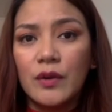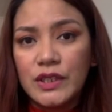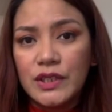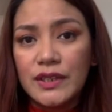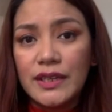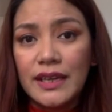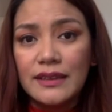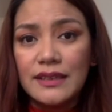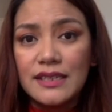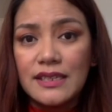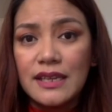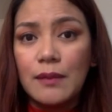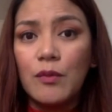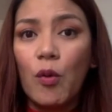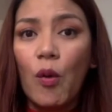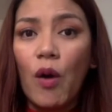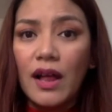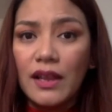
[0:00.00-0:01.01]
to get the same
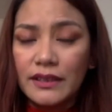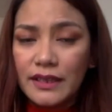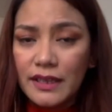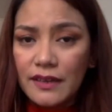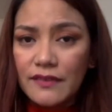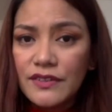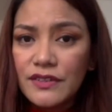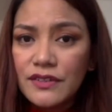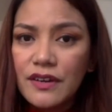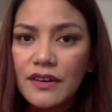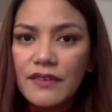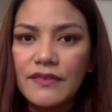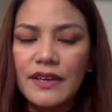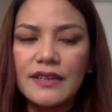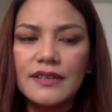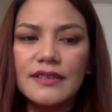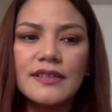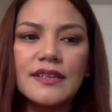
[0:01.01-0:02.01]
quality of
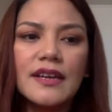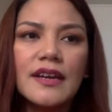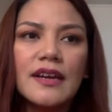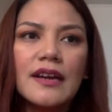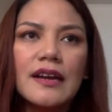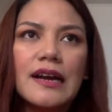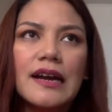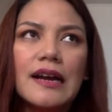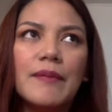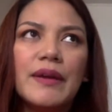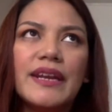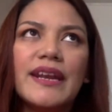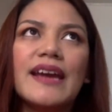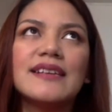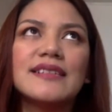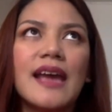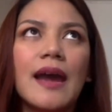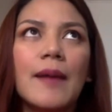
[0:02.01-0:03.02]
service. It
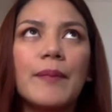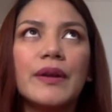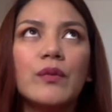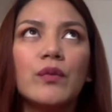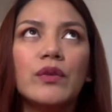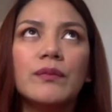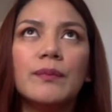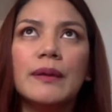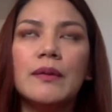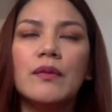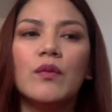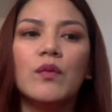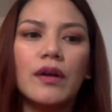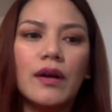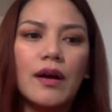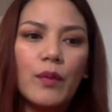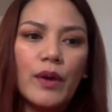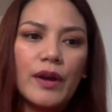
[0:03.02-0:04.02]
has happened when
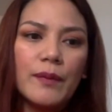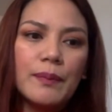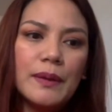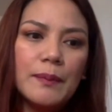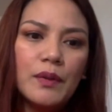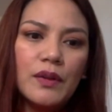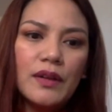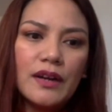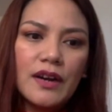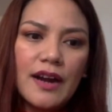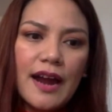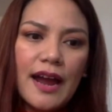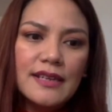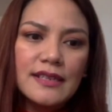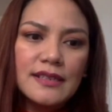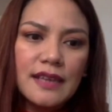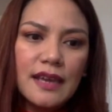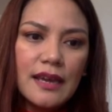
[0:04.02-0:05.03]
where people are
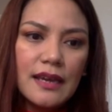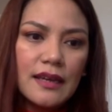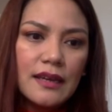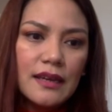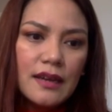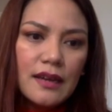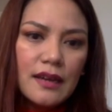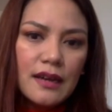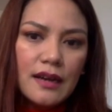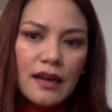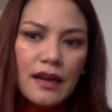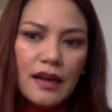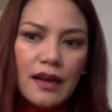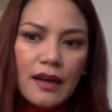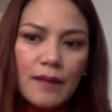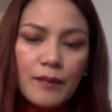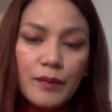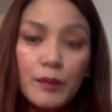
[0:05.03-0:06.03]
asking
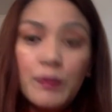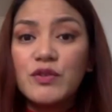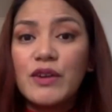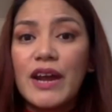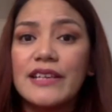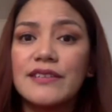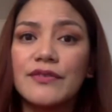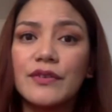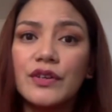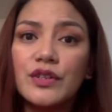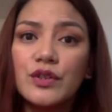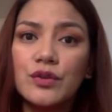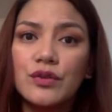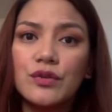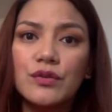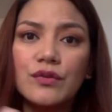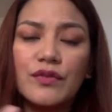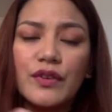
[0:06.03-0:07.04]
to be transferred
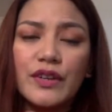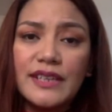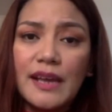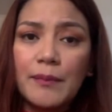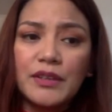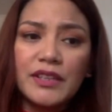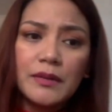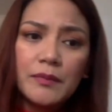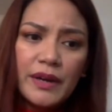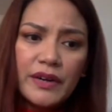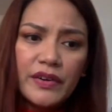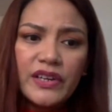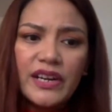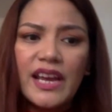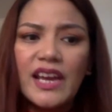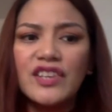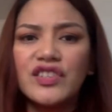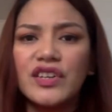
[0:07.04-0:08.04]
to, for example, an
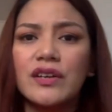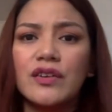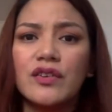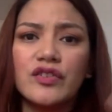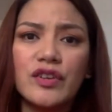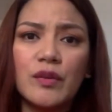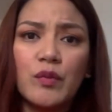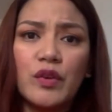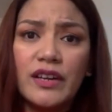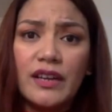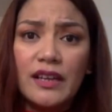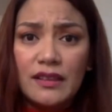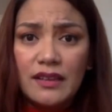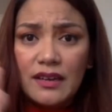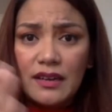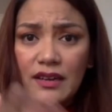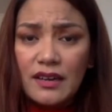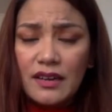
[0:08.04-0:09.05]
American agent or someone in
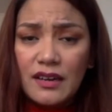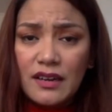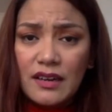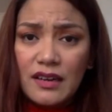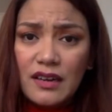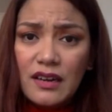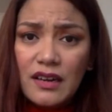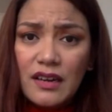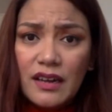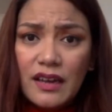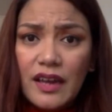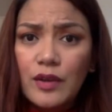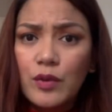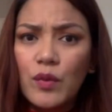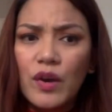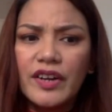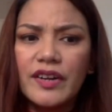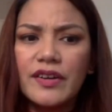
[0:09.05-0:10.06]
the
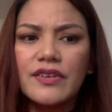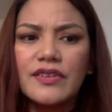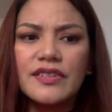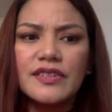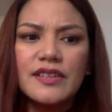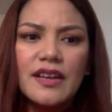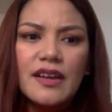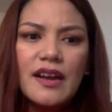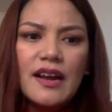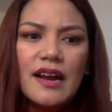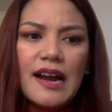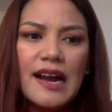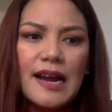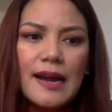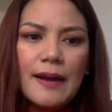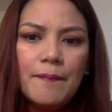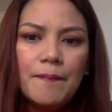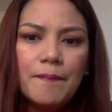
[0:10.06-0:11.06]
headquarters.
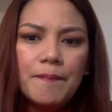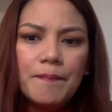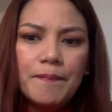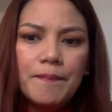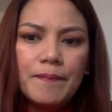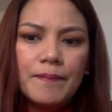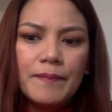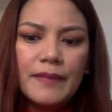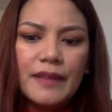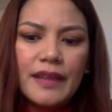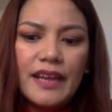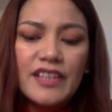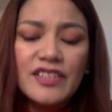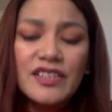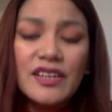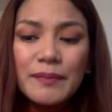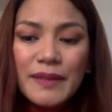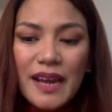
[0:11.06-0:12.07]
Um, and
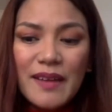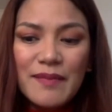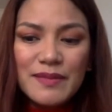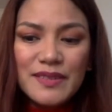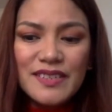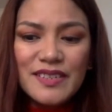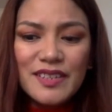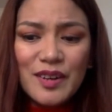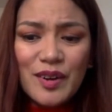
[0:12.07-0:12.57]
sometimes,